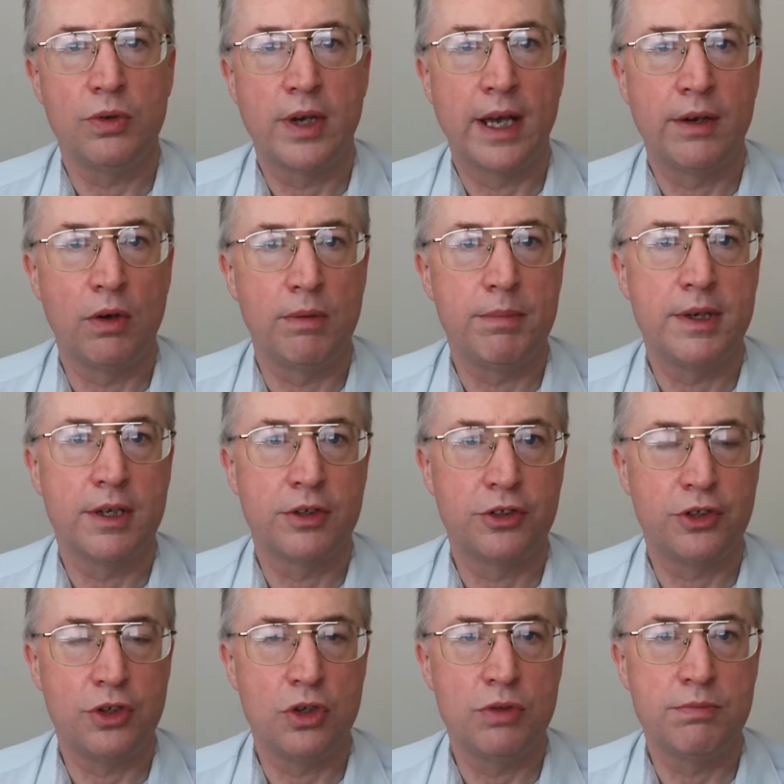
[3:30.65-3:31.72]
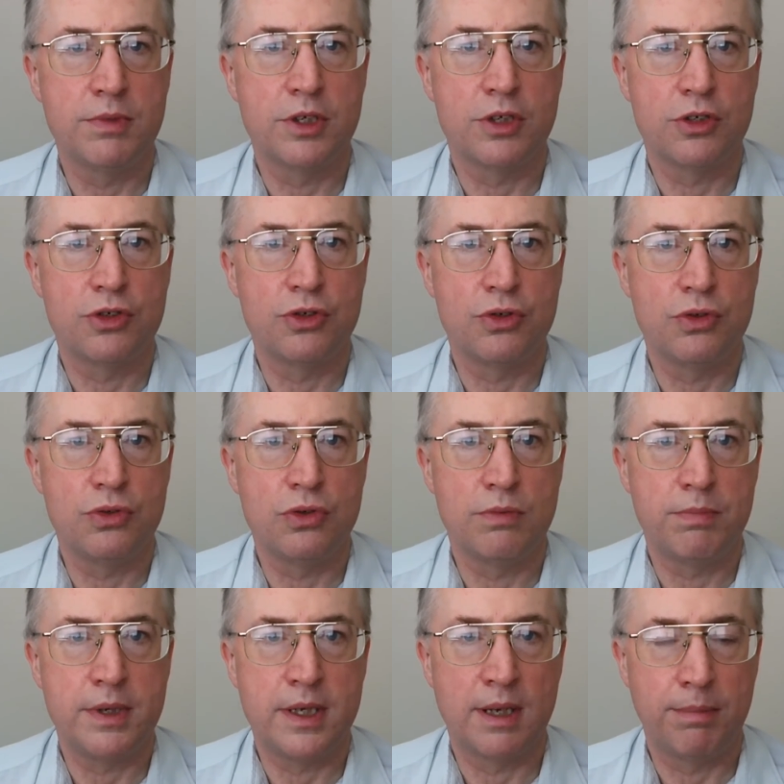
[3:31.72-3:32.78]
cannot be assumed to
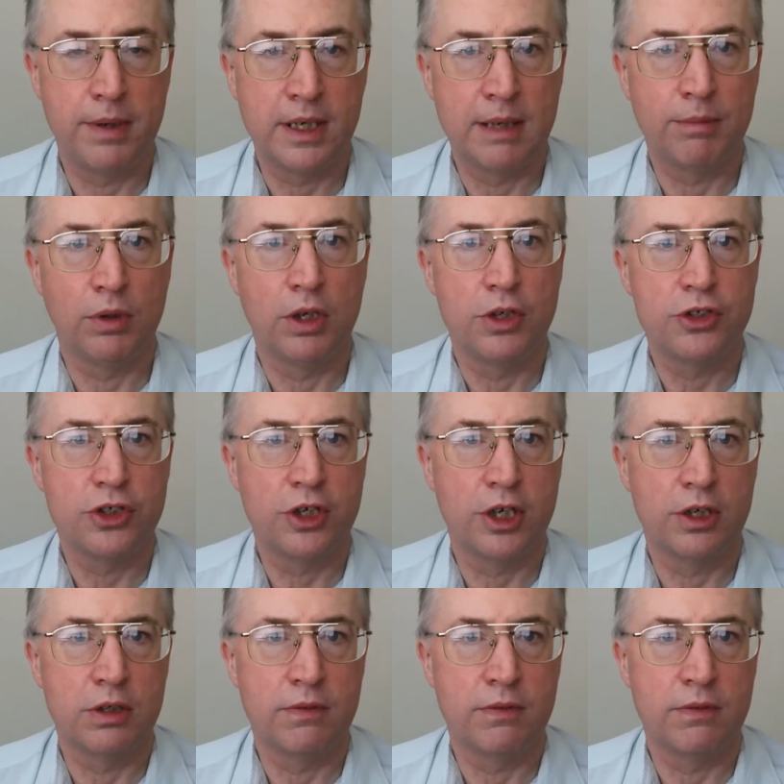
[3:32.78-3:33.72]
be applicable to.